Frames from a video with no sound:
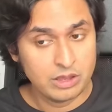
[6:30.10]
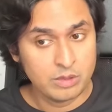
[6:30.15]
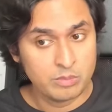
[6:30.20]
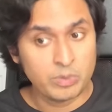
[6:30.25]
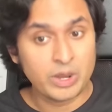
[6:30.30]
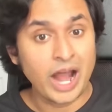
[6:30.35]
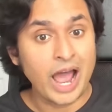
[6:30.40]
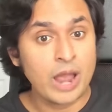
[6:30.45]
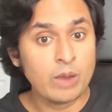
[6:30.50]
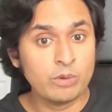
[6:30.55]

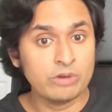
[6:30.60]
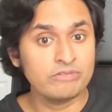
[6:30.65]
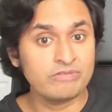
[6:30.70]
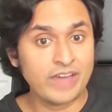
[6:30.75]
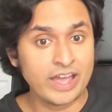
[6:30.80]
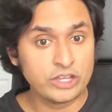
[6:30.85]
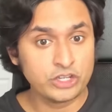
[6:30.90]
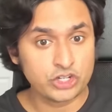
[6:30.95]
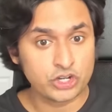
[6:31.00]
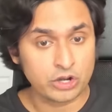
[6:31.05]
But I would
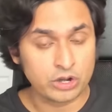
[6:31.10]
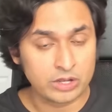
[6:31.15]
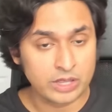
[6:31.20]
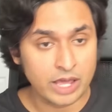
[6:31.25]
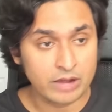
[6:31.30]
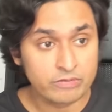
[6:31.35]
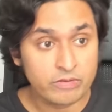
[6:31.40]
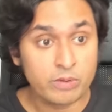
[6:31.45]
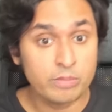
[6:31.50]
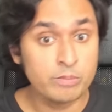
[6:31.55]
venture
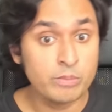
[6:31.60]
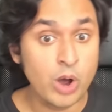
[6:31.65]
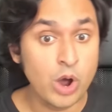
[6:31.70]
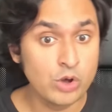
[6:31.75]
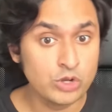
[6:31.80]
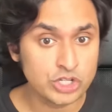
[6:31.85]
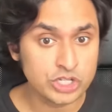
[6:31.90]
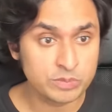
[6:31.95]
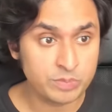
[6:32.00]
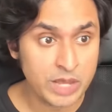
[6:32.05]
that for
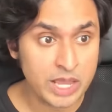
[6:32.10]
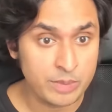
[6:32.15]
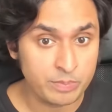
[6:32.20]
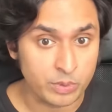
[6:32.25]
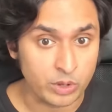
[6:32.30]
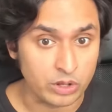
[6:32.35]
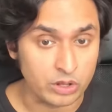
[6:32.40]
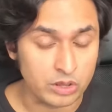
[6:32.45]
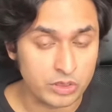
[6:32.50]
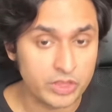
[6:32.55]
most
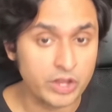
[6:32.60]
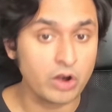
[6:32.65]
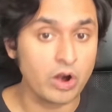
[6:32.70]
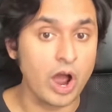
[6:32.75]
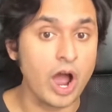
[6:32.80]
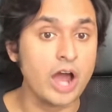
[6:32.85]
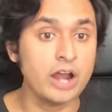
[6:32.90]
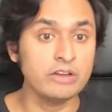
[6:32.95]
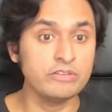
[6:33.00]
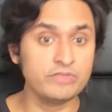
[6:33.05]
people, their
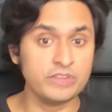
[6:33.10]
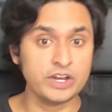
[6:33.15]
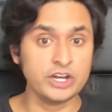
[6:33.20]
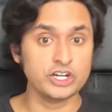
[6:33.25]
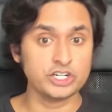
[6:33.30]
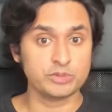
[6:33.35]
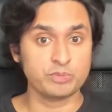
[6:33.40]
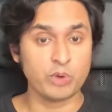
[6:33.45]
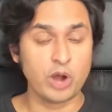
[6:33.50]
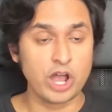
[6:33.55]

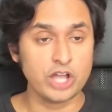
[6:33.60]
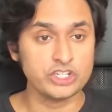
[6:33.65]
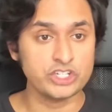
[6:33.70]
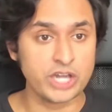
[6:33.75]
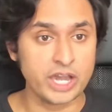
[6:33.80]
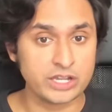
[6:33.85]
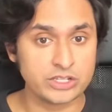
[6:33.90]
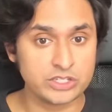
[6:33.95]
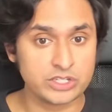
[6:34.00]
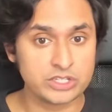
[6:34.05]
unfinished
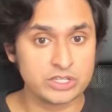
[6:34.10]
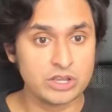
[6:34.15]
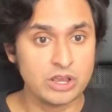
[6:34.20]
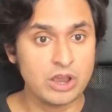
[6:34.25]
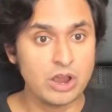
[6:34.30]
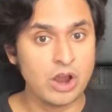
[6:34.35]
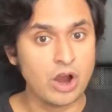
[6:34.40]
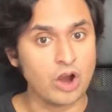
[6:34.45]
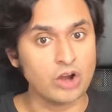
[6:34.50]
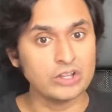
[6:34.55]
projects
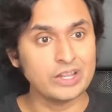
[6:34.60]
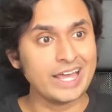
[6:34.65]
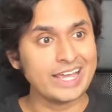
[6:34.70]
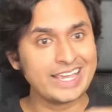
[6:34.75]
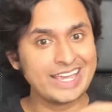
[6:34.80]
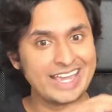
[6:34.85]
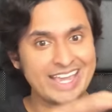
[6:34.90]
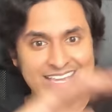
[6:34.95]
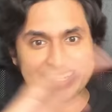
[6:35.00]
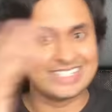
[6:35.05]
are
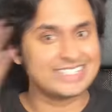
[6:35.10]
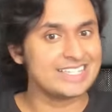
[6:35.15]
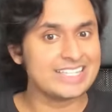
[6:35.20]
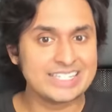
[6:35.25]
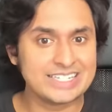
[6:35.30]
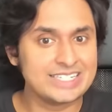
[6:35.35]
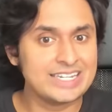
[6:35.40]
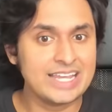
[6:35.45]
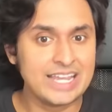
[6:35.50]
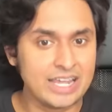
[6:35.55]
like
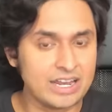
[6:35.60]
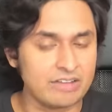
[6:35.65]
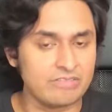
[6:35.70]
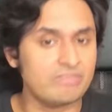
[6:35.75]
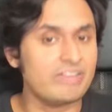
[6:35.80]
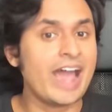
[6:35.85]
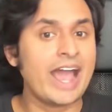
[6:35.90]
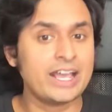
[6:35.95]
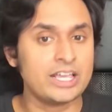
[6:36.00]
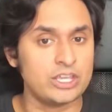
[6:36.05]
existing in a
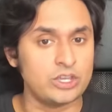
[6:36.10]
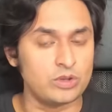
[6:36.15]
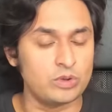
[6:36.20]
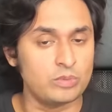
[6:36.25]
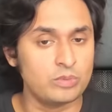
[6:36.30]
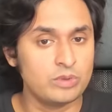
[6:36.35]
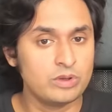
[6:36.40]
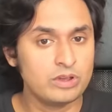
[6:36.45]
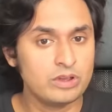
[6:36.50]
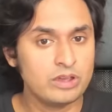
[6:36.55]

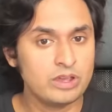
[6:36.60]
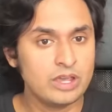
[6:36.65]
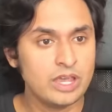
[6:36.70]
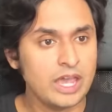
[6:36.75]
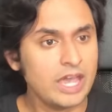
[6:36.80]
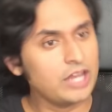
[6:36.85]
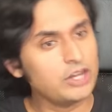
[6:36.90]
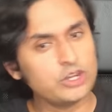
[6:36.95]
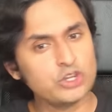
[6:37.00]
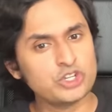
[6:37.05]
vacuum.
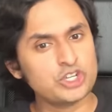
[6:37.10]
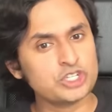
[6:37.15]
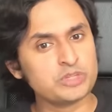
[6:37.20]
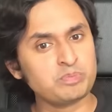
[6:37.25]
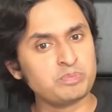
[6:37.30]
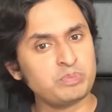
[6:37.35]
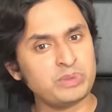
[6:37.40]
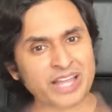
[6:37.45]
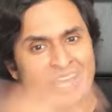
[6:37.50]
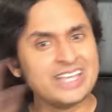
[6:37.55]
And you're
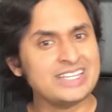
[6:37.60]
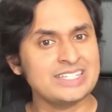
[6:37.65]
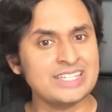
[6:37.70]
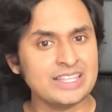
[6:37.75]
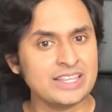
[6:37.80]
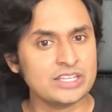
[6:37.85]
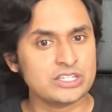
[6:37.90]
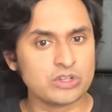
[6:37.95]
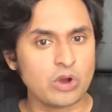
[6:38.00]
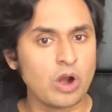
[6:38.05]
just
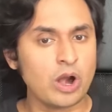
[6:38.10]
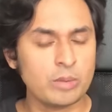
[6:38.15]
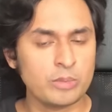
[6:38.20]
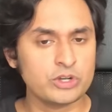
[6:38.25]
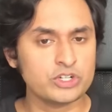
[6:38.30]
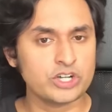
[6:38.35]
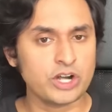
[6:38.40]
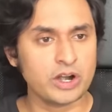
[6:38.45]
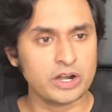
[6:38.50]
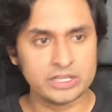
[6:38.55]
placing this
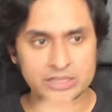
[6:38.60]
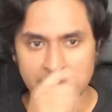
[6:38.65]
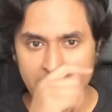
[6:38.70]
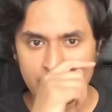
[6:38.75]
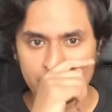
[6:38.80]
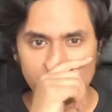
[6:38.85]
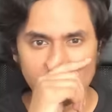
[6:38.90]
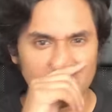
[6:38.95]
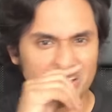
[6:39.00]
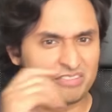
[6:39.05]
arbitrary
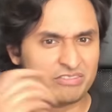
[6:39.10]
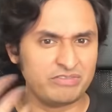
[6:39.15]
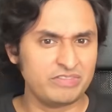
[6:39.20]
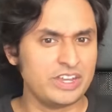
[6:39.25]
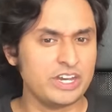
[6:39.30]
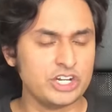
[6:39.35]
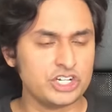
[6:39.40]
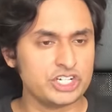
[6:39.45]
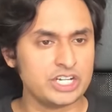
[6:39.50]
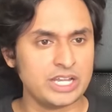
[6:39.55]
label on
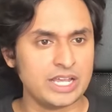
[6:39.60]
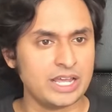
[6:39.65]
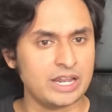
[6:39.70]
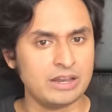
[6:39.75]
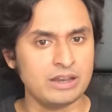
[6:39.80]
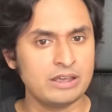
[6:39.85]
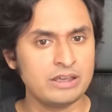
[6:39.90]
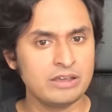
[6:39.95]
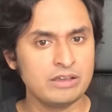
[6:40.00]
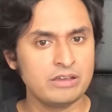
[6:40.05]
finishing
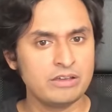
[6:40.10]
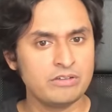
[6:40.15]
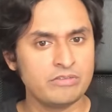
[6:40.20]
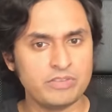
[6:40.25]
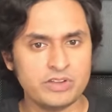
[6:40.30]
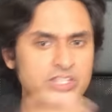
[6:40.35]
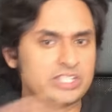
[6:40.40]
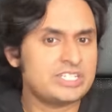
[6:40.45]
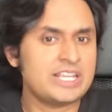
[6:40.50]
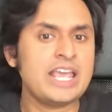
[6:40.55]
it
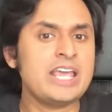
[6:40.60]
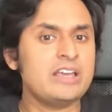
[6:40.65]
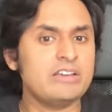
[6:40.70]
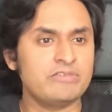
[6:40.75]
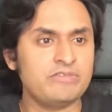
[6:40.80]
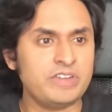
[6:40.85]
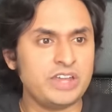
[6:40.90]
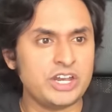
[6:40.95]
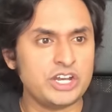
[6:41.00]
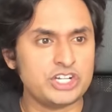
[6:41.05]
for the sake
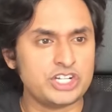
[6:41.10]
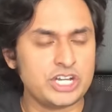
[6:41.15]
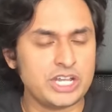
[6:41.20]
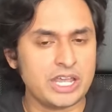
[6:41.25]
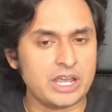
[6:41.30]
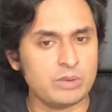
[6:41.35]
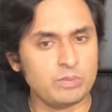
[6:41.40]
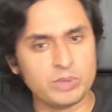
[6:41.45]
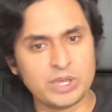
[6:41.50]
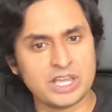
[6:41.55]
of finishing
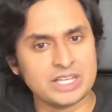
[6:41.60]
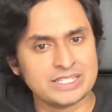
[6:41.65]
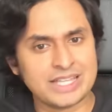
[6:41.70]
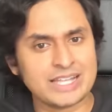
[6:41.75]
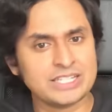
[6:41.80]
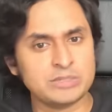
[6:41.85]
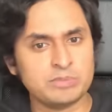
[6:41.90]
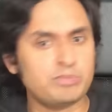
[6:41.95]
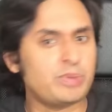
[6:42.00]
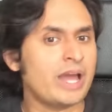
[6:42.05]
it because
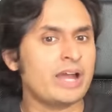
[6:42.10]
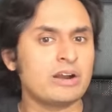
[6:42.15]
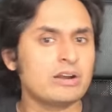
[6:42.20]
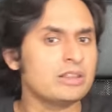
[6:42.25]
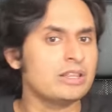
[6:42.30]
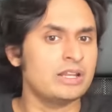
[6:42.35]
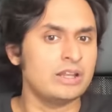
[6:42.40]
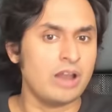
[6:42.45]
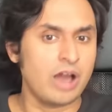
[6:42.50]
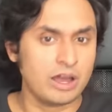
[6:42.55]
that's better
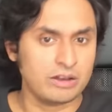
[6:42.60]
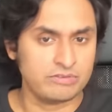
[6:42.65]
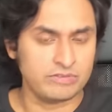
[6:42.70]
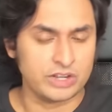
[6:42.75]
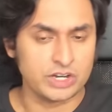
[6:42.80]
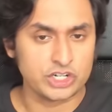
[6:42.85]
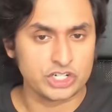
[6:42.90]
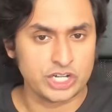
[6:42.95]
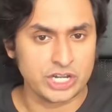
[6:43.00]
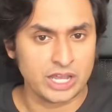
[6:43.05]
than not
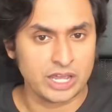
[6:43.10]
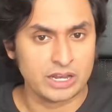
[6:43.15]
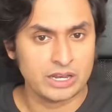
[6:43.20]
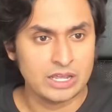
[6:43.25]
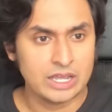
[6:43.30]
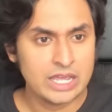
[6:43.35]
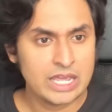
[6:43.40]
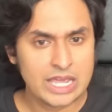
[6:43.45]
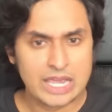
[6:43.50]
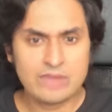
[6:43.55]
finishing it,
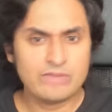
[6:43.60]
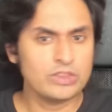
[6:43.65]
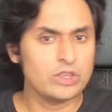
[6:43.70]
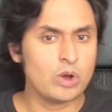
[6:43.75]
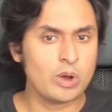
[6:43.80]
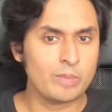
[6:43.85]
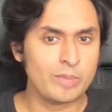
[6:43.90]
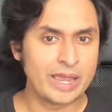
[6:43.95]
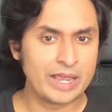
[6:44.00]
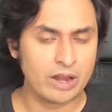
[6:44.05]
even
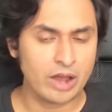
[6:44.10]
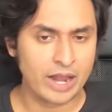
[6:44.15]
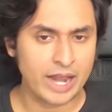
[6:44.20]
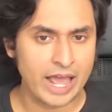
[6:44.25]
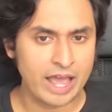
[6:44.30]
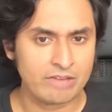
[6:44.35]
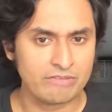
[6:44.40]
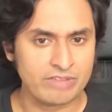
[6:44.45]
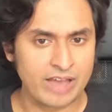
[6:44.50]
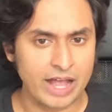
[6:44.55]
though it may not
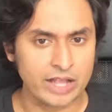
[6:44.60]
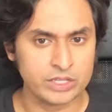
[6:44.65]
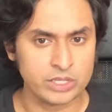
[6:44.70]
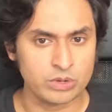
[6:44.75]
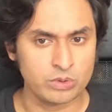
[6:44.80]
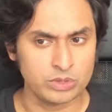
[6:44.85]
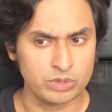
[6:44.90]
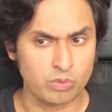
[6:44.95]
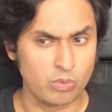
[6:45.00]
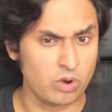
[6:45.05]
have
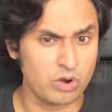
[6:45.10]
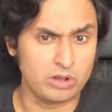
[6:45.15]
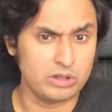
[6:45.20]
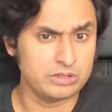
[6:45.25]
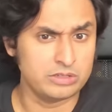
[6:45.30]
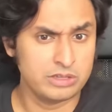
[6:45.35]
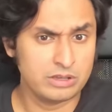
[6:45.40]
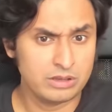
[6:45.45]
value in the world.